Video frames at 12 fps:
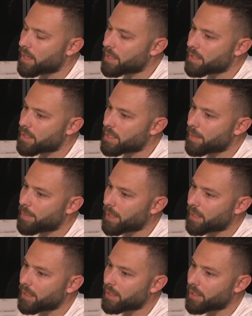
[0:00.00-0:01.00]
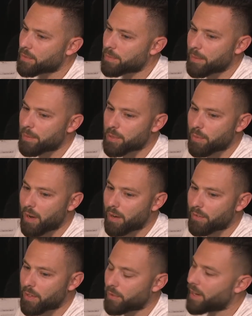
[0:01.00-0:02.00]
Typically, those people as well
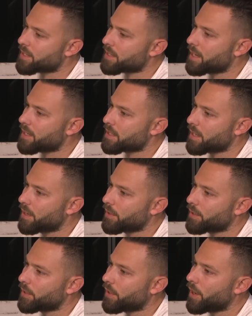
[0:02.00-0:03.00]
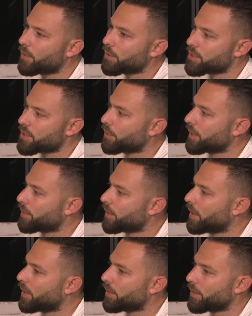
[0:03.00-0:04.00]
have other assets, so you're not solely
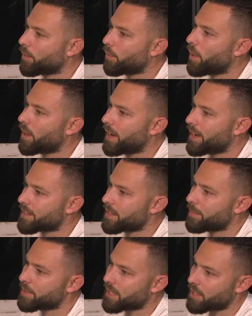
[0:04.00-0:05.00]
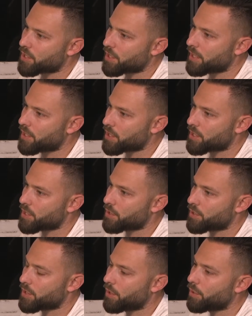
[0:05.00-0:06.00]
relying on one asset potentially, just as your
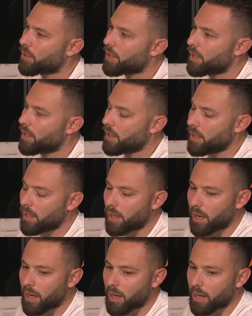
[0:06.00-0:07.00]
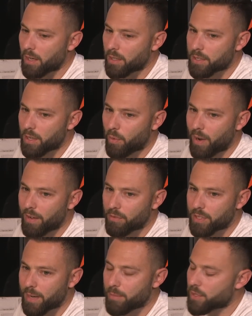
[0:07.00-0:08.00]
sole way of
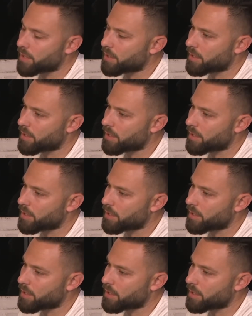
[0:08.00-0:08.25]
redemption.